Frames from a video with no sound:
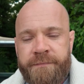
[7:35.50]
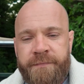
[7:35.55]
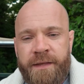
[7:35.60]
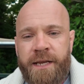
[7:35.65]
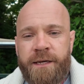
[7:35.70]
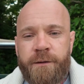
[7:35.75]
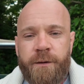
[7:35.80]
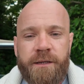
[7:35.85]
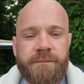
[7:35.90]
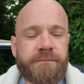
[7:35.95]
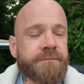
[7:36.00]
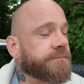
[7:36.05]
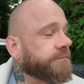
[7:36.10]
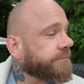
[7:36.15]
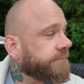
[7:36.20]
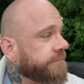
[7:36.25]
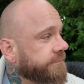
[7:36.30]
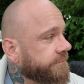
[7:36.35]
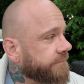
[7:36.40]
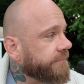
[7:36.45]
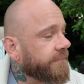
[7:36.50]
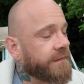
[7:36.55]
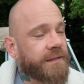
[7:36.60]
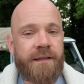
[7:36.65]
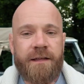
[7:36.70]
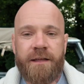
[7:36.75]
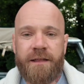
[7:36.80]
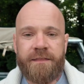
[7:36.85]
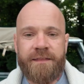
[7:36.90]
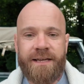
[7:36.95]
Anyway.
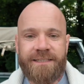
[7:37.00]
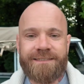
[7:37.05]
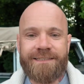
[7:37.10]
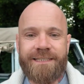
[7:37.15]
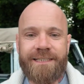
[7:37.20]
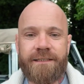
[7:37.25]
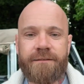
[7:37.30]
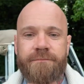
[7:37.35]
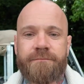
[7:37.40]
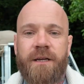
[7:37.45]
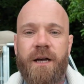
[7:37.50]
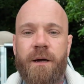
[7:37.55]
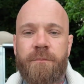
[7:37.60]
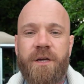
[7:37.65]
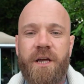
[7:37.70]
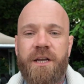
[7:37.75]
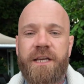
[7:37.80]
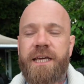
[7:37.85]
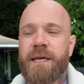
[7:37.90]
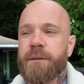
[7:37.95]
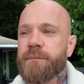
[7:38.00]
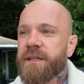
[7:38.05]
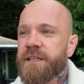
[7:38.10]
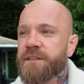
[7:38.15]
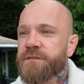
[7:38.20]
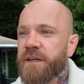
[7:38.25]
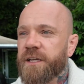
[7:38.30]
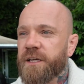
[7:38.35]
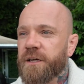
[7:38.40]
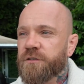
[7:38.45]
That's it. I'm going to keep
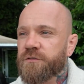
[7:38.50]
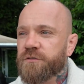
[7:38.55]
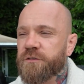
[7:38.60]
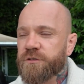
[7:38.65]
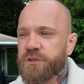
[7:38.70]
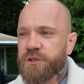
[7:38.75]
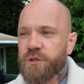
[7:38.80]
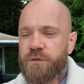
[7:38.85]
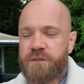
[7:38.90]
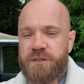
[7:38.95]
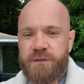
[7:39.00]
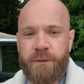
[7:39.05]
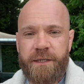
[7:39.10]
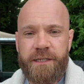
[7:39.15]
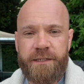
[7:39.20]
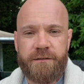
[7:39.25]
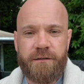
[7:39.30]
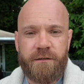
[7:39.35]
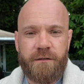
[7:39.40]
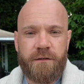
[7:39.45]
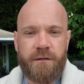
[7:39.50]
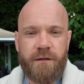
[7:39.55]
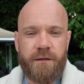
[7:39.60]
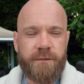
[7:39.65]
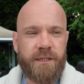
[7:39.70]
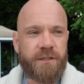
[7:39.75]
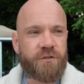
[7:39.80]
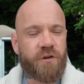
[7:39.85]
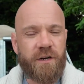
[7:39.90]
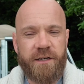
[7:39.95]
these videos real short and sweet. I'm
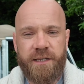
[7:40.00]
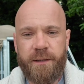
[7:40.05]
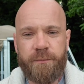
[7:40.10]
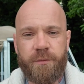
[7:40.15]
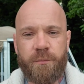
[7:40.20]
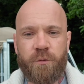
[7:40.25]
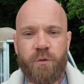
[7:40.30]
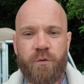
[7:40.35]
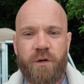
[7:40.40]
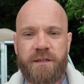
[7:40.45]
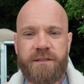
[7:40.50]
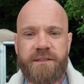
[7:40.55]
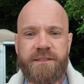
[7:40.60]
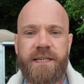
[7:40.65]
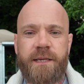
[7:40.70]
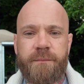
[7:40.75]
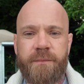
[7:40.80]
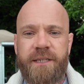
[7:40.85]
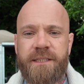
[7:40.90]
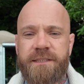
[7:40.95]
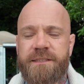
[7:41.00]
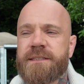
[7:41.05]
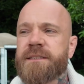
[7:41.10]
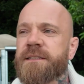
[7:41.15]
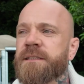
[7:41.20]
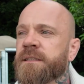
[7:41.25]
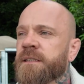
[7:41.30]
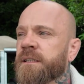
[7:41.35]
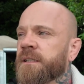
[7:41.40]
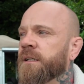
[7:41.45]
going to try and keep them all under 10 minutes.
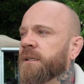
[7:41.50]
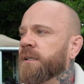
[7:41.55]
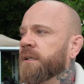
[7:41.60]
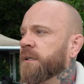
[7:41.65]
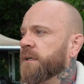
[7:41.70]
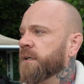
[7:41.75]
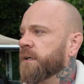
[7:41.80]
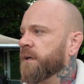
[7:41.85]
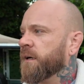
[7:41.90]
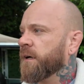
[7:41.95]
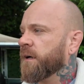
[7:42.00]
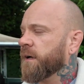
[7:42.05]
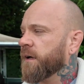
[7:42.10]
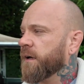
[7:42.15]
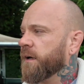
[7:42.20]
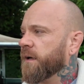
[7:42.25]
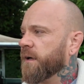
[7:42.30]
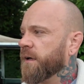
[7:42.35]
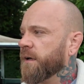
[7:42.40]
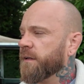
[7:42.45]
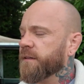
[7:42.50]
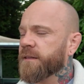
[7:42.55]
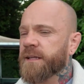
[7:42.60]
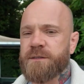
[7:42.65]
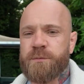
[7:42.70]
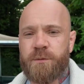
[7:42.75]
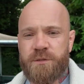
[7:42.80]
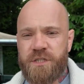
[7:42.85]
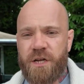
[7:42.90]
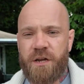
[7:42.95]

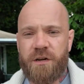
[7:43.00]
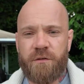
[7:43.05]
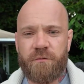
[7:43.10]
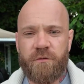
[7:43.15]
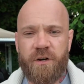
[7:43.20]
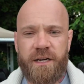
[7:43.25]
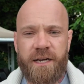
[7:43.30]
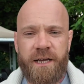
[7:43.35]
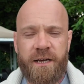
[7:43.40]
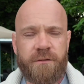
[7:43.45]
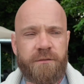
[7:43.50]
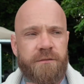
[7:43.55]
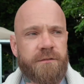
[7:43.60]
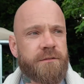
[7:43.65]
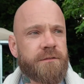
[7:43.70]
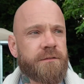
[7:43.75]
That's what's going on right now.